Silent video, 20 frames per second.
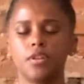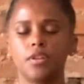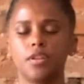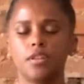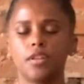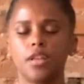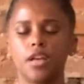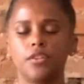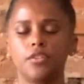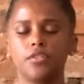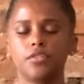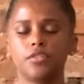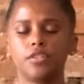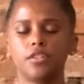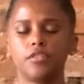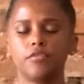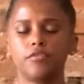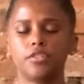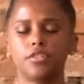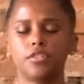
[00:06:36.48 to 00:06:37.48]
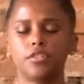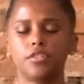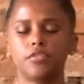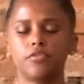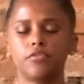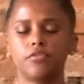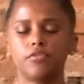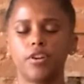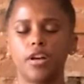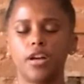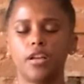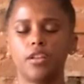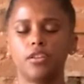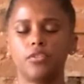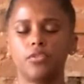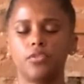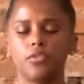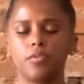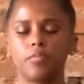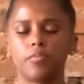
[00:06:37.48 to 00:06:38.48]
Allow yourself just to
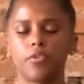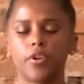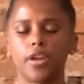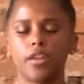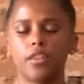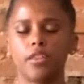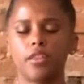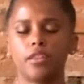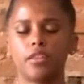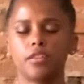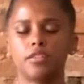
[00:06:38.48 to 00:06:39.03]
follow the breath,